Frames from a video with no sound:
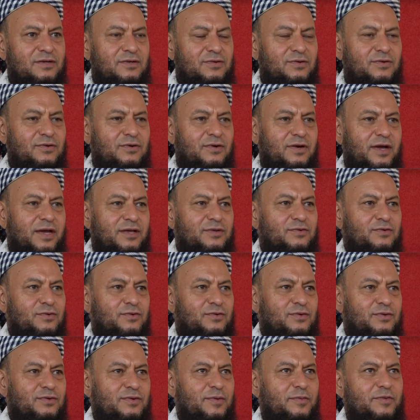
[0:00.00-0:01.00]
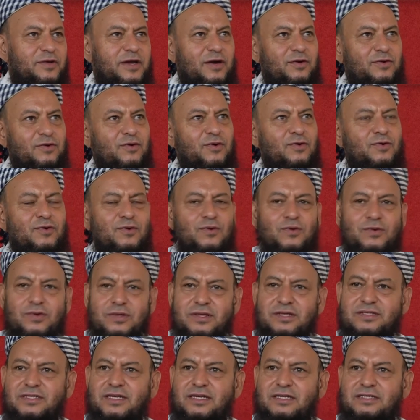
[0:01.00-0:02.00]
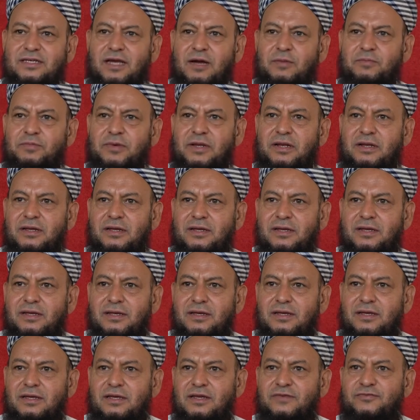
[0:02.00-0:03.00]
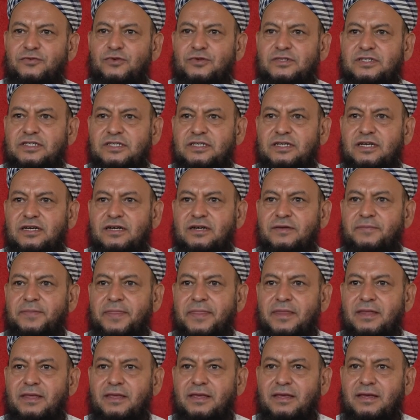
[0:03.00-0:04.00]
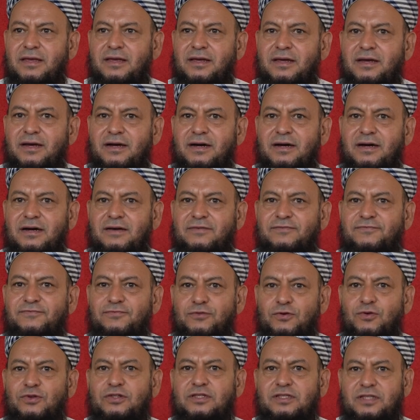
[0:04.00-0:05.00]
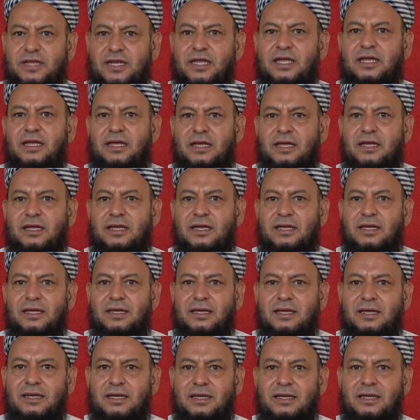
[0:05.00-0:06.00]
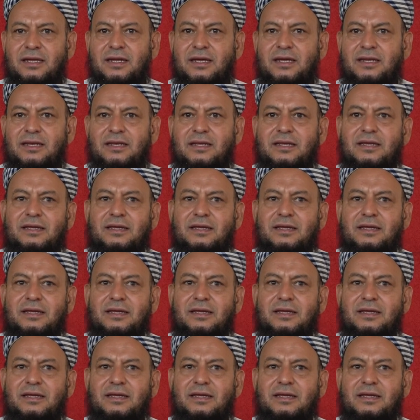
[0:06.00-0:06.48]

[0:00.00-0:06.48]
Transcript: Maybe I'll conclude with this example. If you see a fruit tree, right?